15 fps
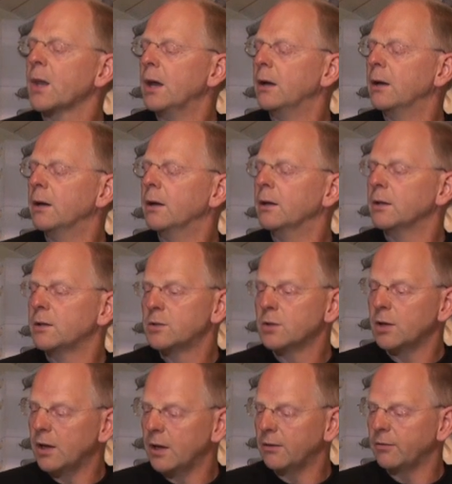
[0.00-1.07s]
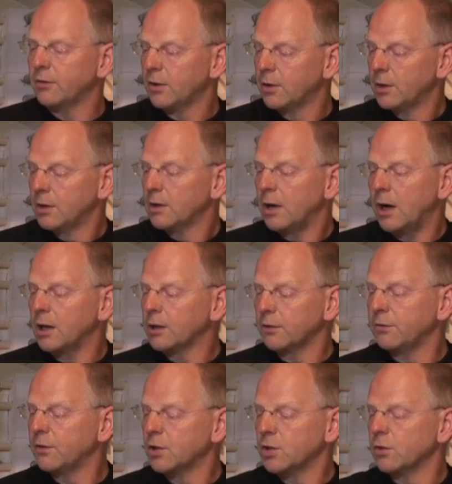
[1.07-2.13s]
uh, to have
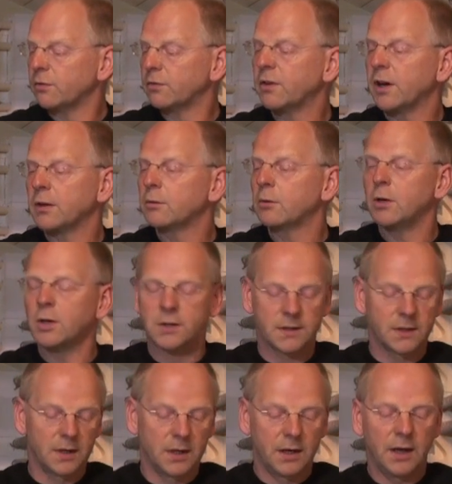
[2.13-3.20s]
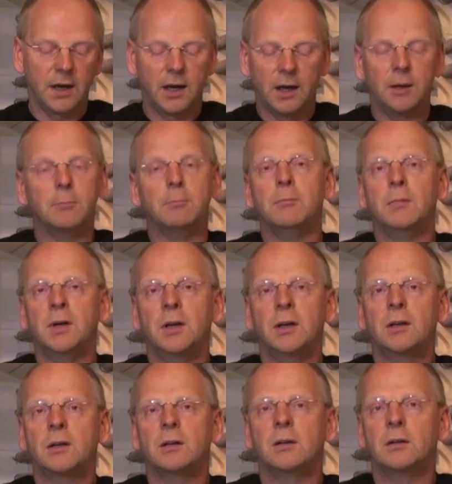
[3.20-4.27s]
artificial frag rocks and
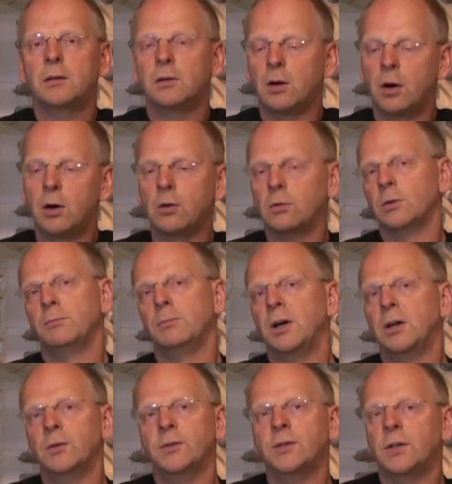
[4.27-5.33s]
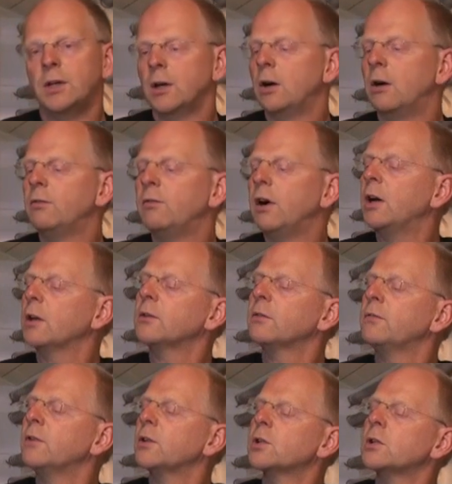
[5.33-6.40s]
make a whole amount of
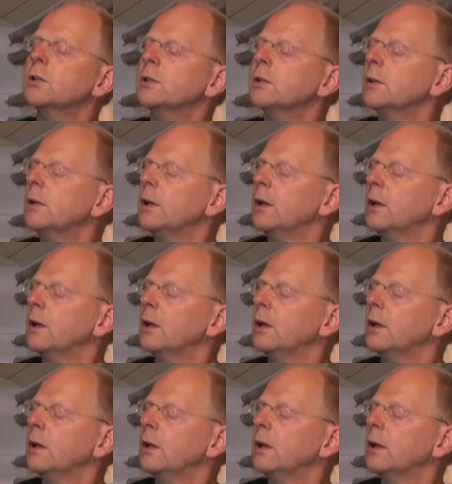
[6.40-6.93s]
artificial